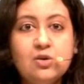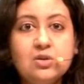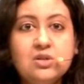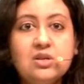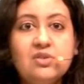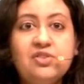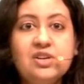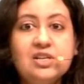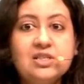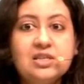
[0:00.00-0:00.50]
the
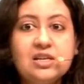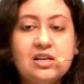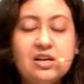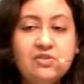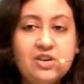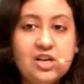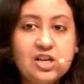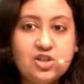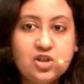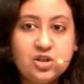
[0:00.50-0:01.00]

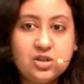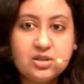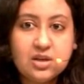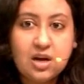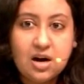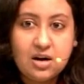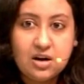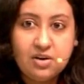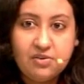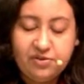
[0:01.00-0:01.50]
fixative agents
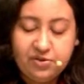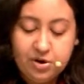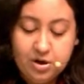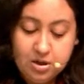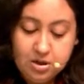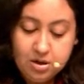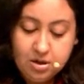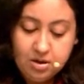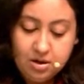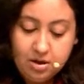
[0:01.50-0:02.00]
are different.
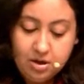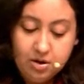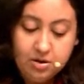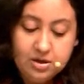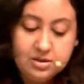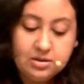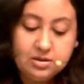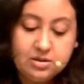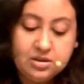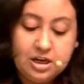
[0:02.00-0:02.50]
Here
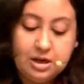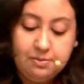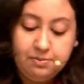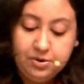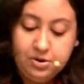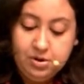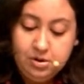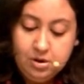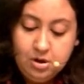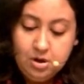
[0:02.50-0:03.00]
is a
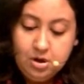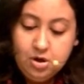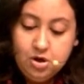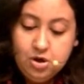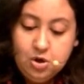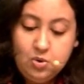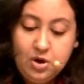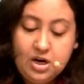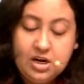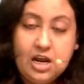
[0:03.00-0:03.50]
table.
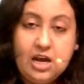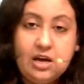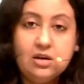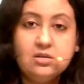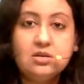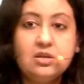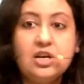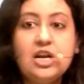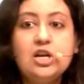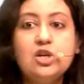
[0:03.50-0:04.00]
You can take a
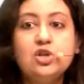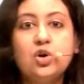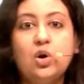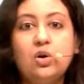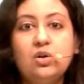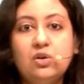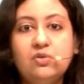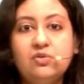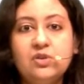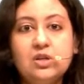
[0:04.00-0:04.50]

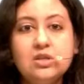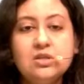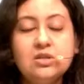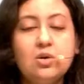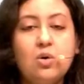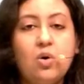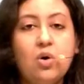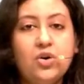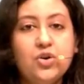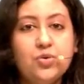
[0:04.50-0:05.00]
screenshot of this,
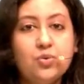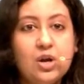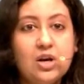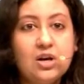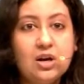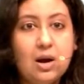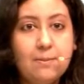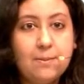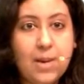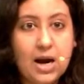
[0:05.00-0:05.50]
or you can
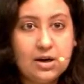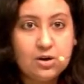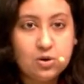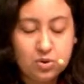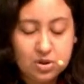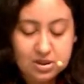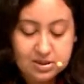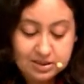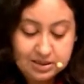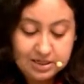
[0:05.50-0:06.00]
come back to
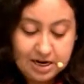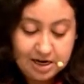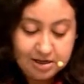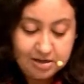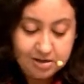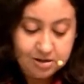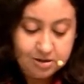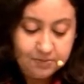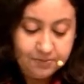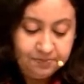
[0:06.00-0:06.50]
this
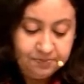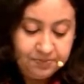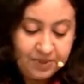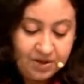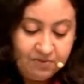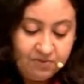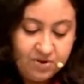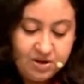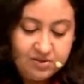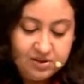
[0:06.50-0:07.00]
later.
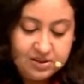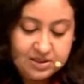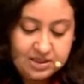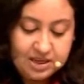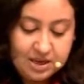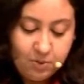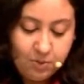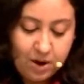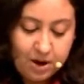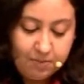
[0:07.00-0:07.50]
We will
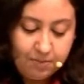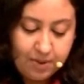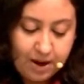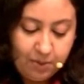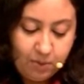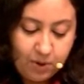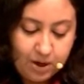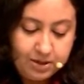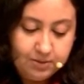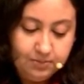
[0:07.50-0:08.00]
see one by one.